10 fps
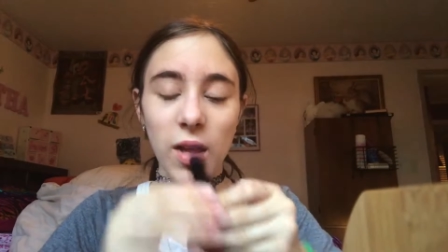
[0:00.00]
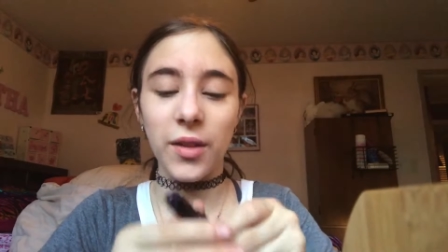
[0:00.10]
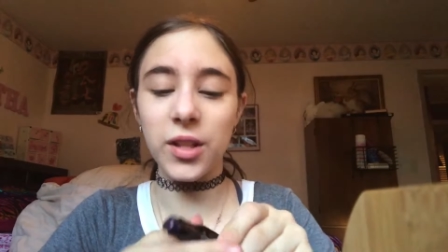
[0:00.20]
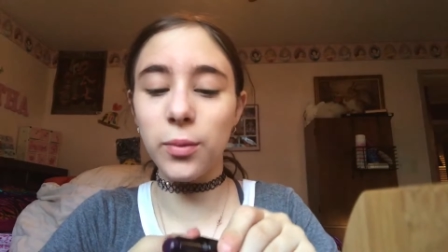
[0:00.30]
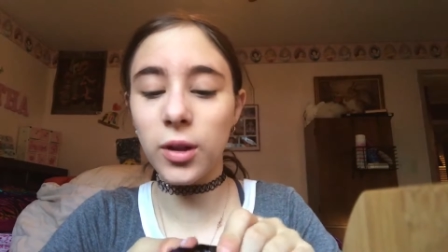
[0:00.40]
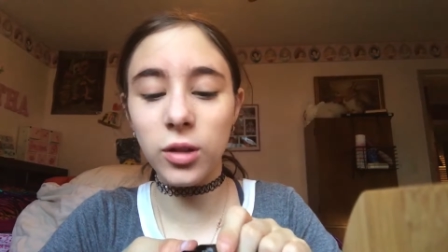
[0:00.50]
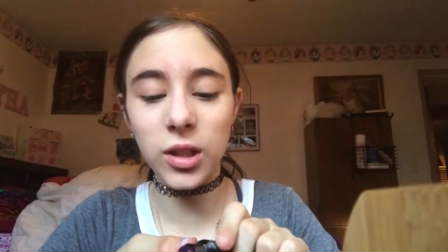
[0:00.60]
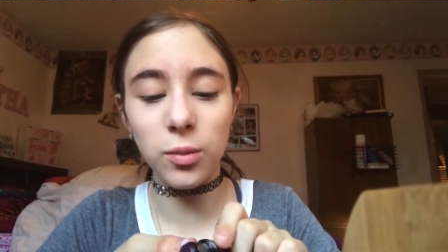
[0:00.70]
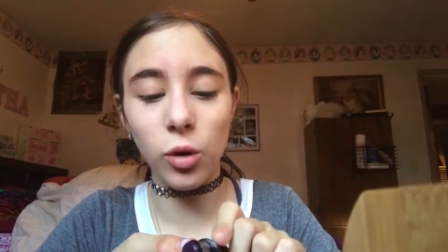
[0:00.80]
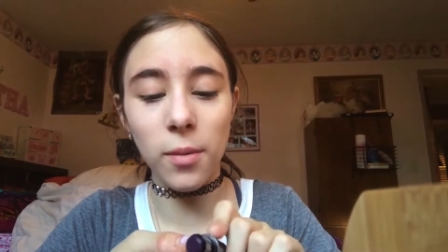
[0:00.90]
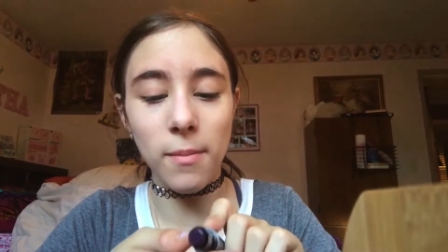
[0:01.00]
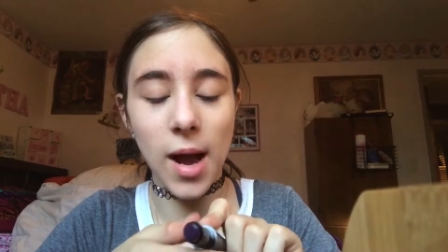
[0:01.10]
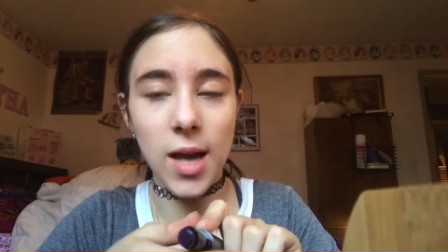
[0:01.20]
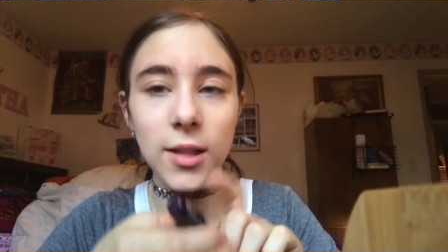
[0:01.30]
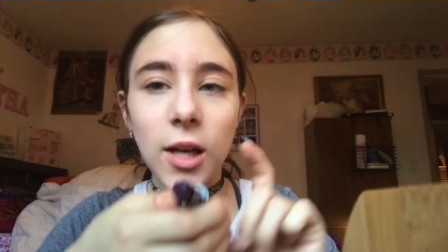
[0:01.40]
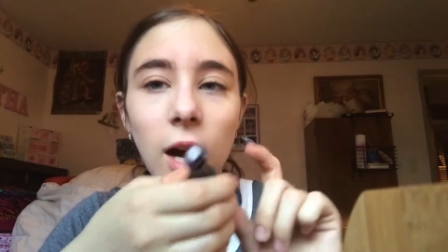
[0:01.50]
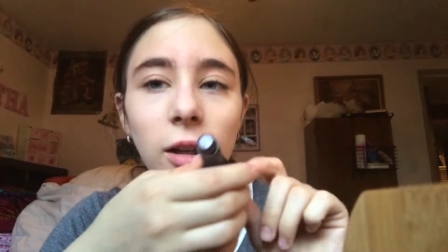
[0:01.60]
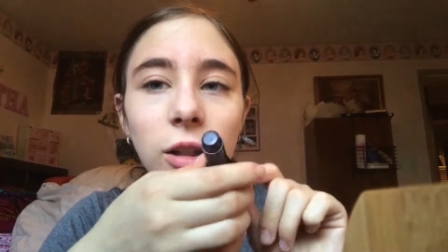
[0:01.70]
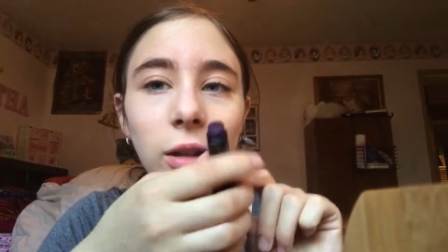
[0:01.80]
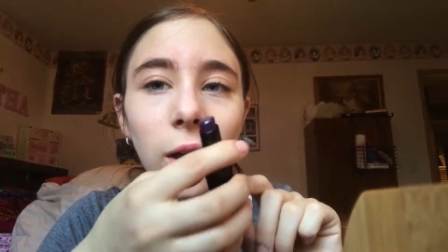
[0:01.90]
This one looks more my
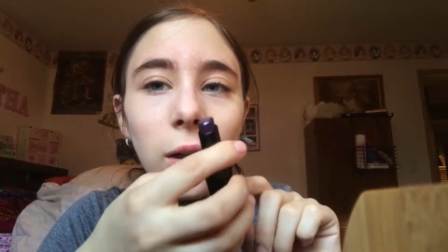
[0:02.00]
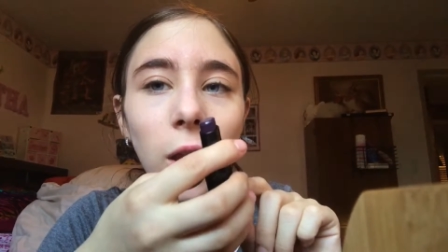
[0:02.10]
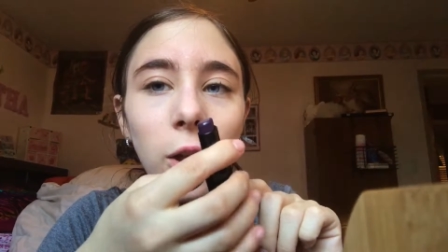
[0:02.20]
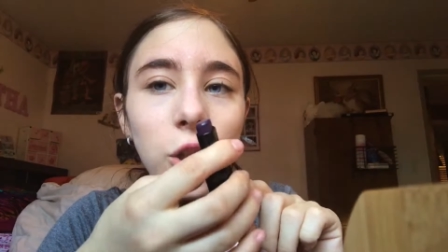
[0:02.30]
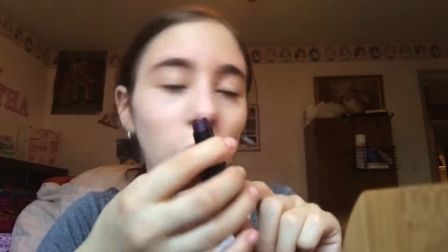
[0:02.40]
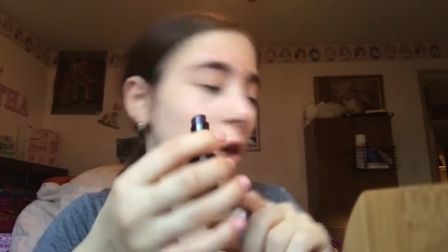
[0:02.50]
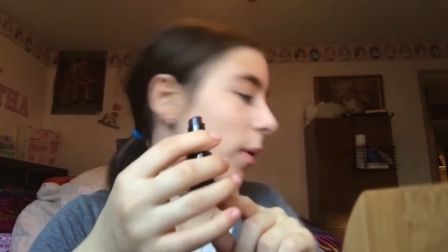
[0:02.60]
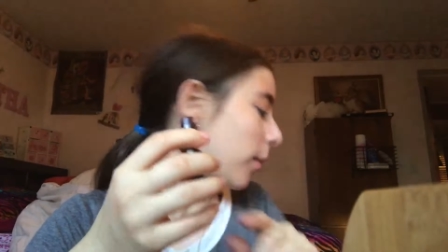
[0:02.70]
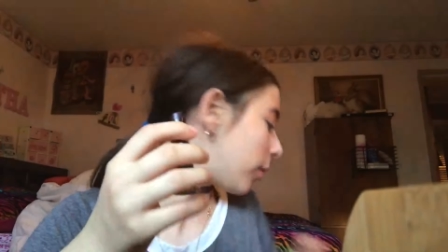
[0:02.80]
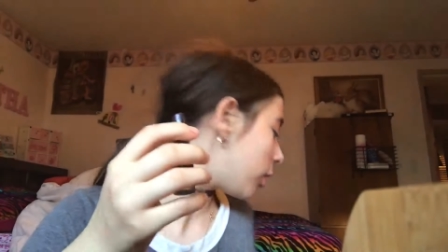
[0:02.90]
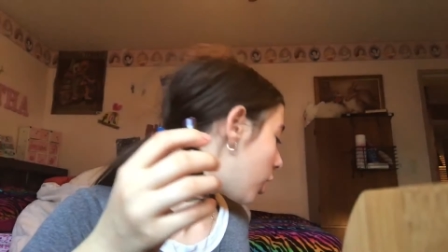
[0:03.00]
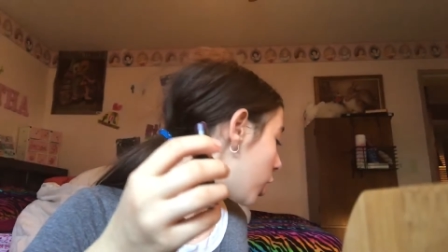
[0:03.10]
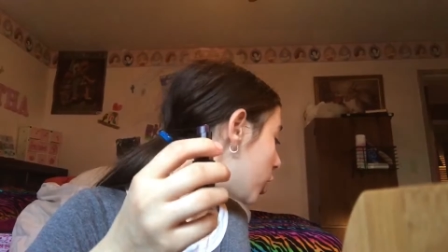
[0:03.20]
color, like the dark purple.